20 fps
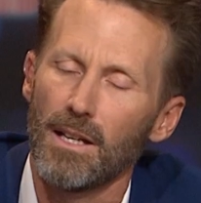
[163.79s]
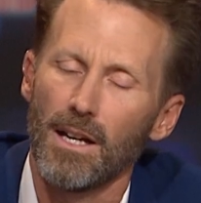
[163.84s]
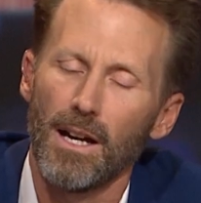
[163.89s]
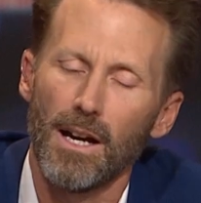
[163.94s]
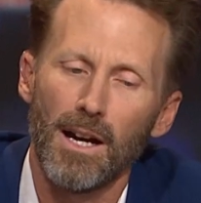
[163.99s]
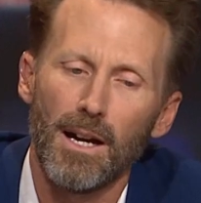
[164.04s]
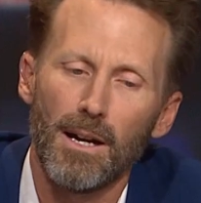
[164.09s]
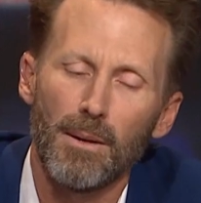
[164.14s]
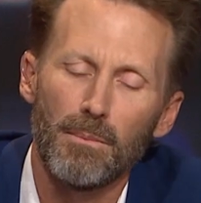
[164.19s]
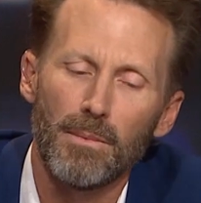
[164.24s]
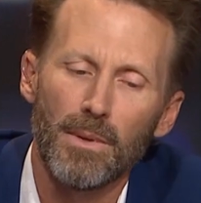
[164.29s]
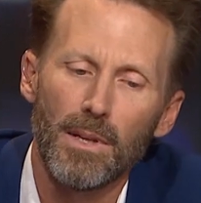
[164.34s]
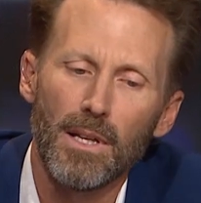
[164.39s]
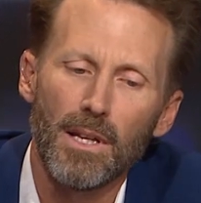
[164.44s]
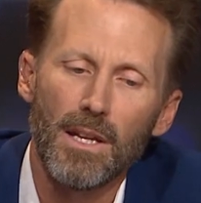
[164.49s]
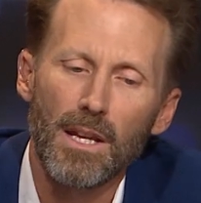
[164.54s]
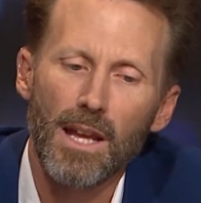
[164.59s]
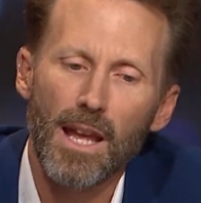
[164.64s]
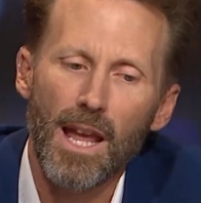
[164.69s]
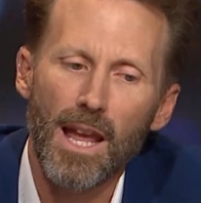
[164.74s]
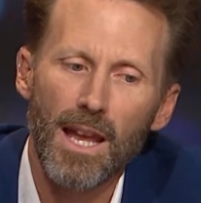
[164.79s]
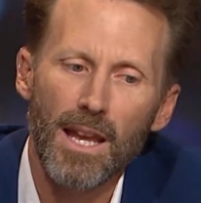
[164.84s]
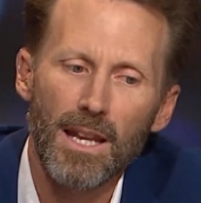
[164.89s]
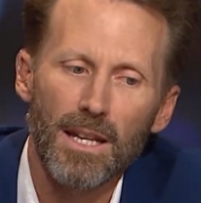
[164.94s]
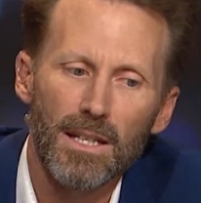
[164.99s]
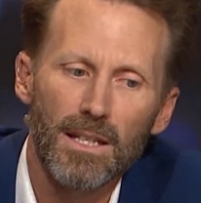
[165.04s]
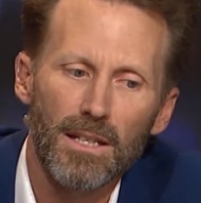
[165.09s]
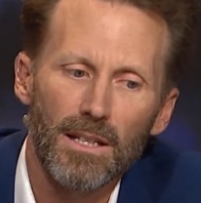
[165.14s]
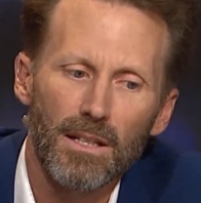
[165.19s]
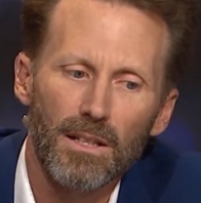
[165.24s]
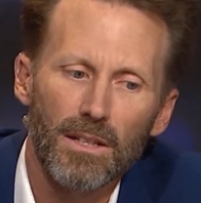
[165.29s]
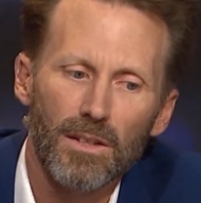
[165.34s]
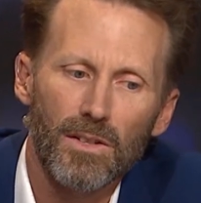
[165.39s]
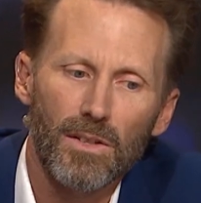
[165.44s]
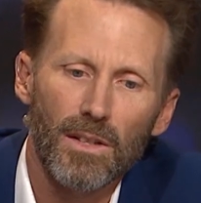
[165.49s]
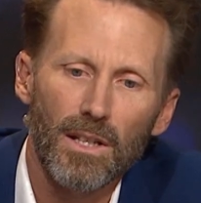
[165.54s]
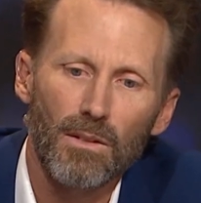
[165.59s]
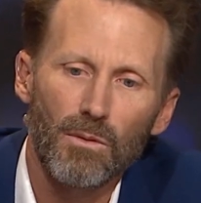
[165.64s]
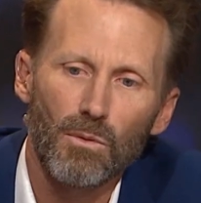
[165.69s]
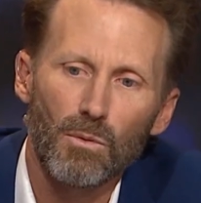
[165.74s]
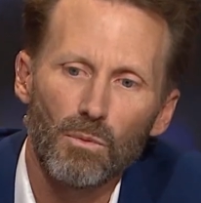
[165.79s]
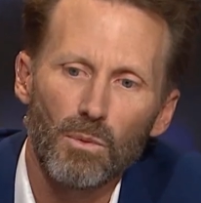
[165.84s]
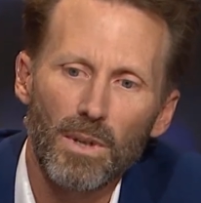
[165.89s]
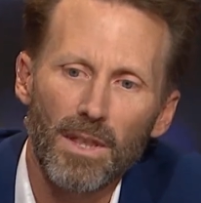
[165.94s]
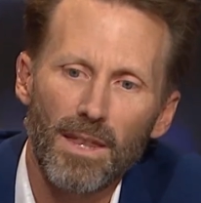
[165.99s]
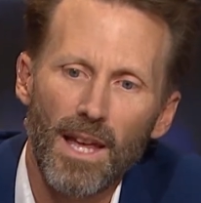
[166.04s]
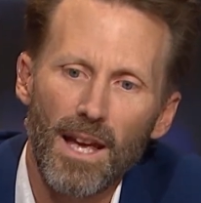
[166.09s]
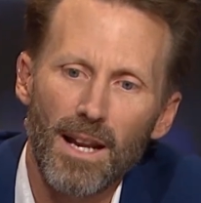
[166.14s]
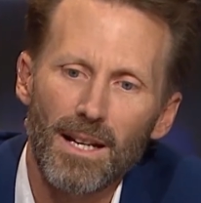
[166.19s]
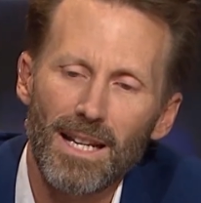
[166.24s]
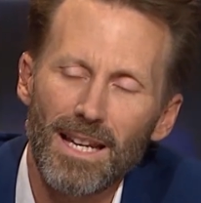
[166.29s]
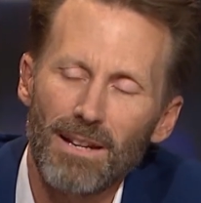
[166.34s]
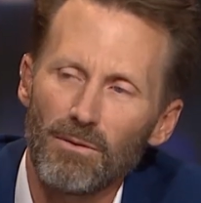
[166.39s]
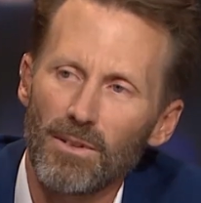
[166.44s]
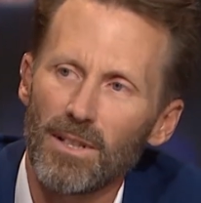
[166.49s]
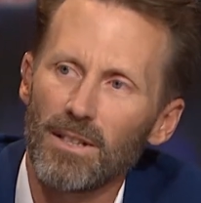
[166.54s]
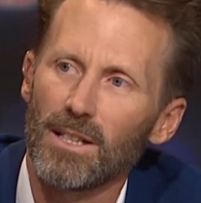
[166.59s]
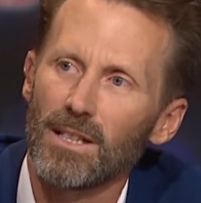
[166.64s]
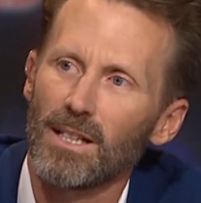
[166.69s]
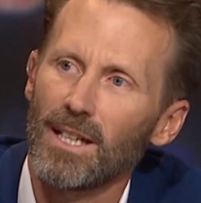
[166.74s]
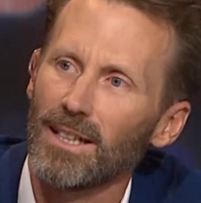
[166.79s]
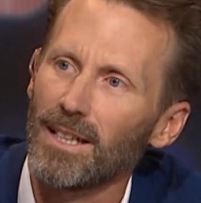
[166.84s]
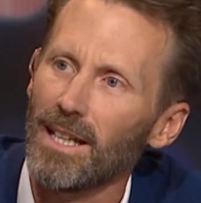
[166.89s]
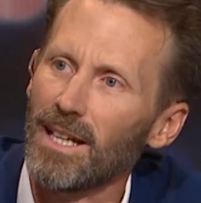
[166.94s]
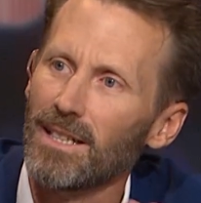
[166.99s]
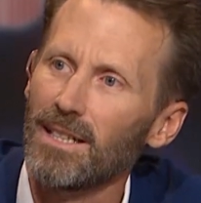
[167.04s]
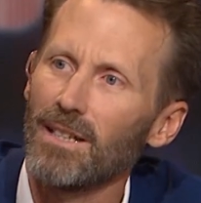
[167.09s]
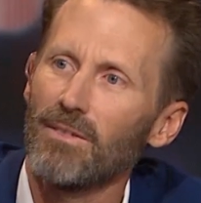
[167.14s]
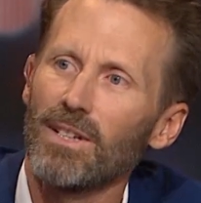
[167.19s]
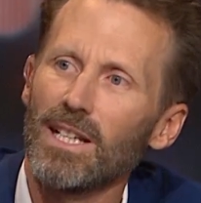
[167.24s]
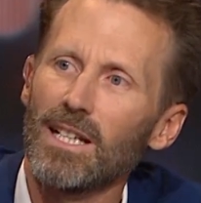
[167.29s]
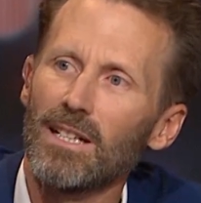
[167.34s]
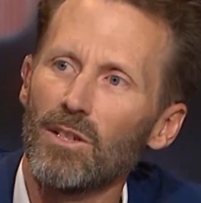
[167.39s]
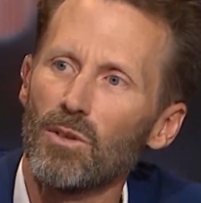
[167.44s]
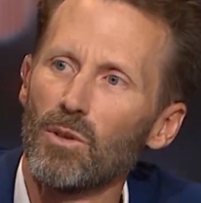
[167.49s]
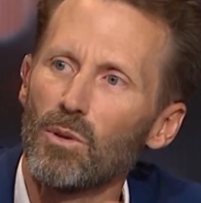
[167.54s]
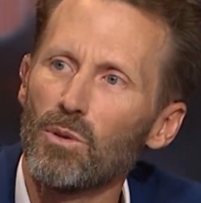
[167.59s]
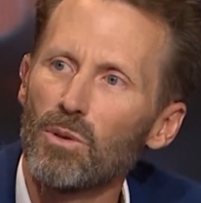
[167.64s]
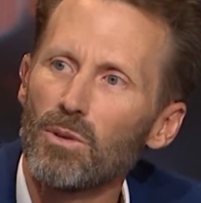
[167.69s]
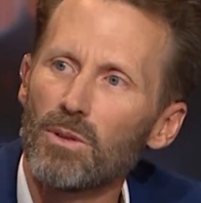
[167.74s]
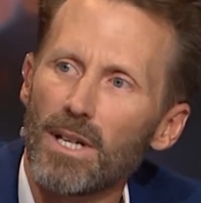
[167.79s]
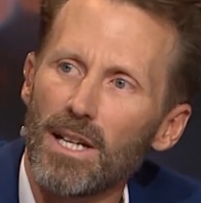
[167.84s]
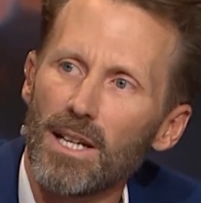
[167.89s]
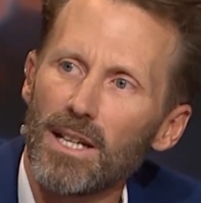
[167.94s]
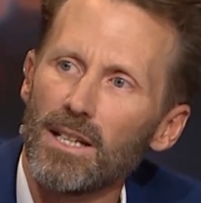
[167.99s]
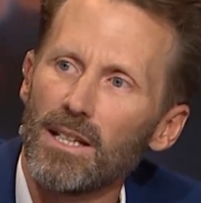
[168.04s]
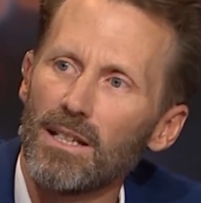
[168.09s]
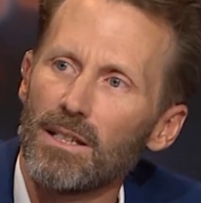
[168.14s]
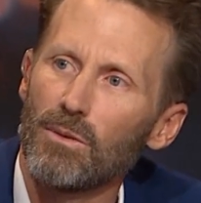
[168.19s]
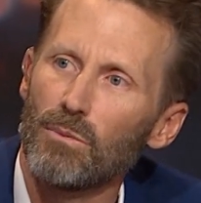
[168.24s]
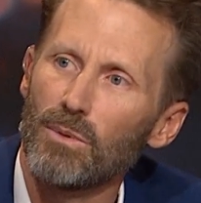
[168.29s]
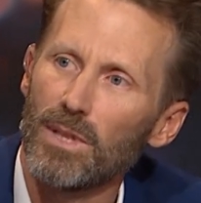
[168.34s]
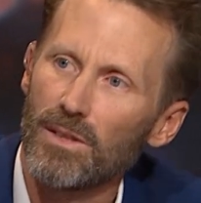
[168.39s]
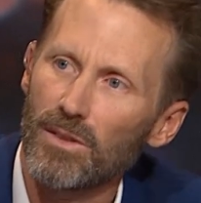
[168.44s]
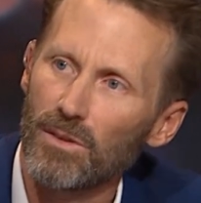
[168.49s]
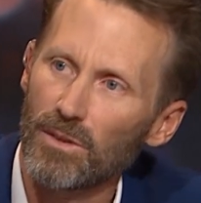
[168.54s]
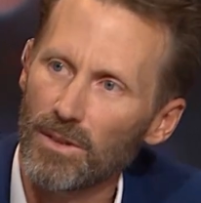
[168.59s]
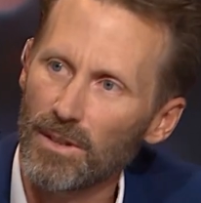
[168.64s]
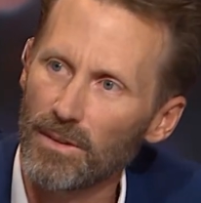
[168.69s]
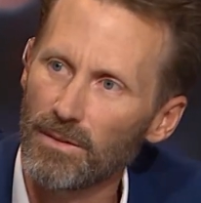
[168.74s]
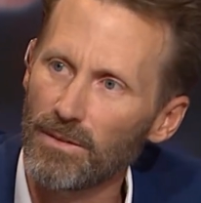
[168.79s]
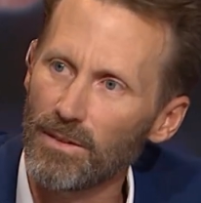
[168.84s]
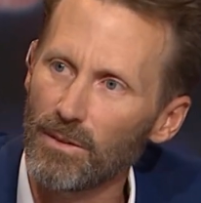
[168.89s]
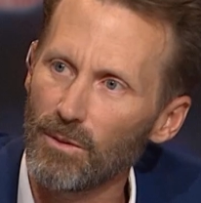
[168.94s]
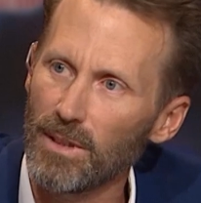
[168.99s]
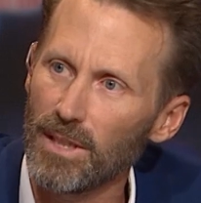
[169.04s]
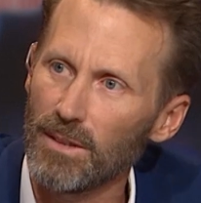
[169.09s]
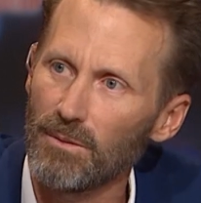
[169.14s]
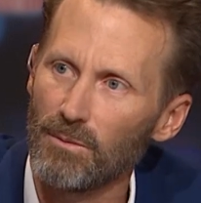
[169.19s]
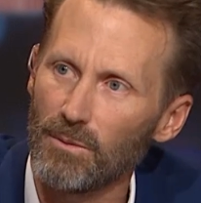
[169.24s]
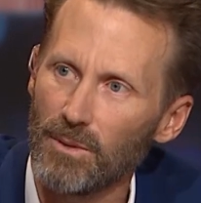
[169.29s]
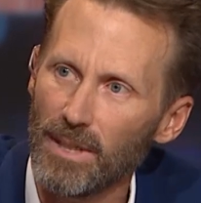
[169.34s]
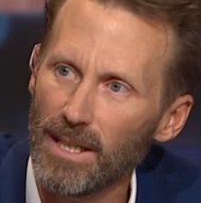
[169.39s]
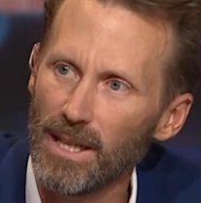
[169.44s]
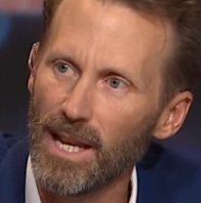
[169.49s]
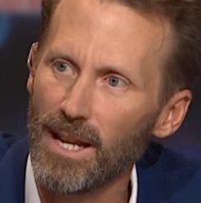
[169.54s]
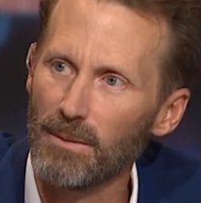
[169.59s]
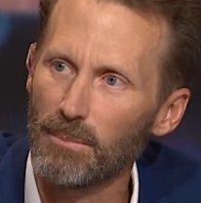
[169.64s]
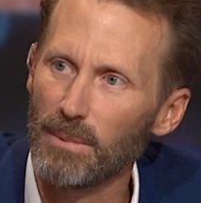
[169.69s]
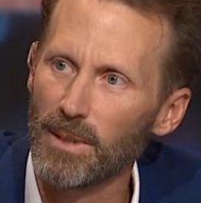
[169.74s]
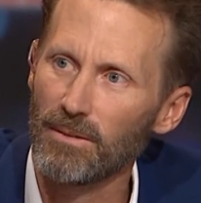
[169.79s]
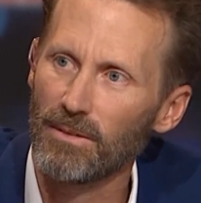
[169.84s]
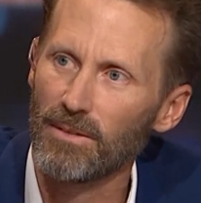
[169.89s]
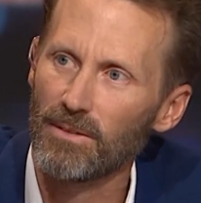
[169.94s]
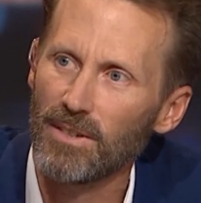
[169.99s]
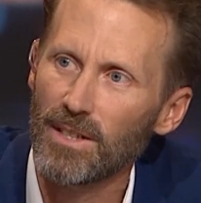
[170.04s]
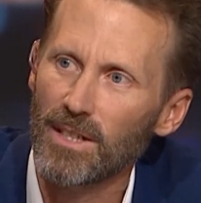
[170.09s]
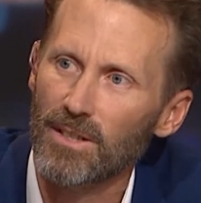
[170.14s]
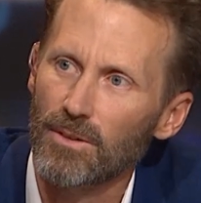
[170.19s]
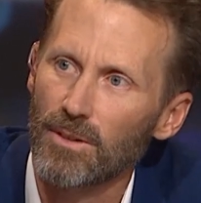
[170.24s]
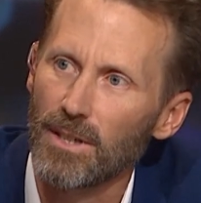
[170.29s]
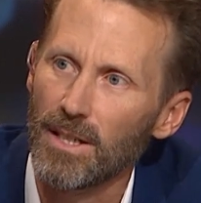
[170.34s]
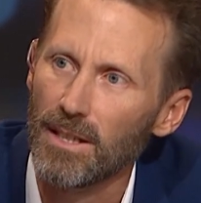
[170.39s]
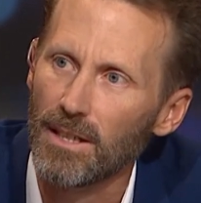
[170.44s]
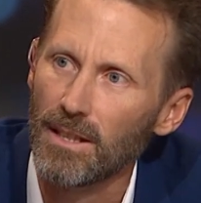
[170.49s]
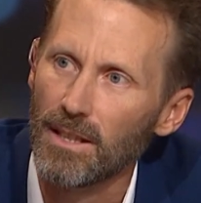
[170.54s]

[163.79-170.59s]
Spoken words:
And with that collective ignoring, we had a bit of a victory.